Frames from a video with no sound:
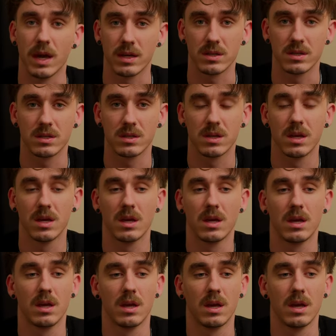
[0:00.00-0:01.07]
S,
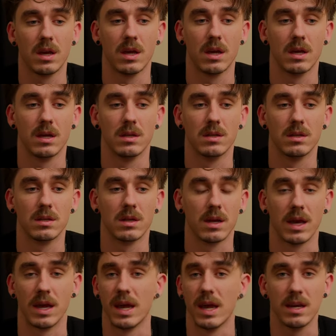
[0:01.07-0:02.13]
and
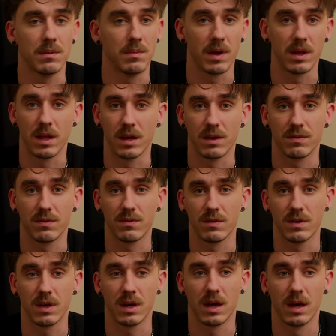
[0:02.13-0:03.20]
I hated my life.
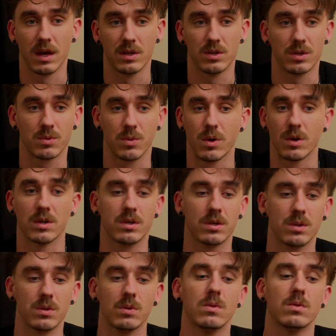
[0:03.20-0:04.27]
I just wanted
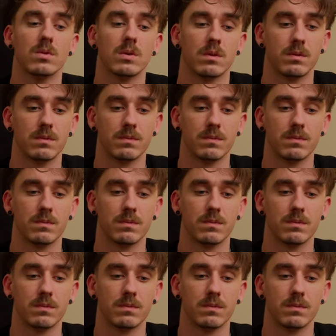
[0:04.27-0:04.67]
to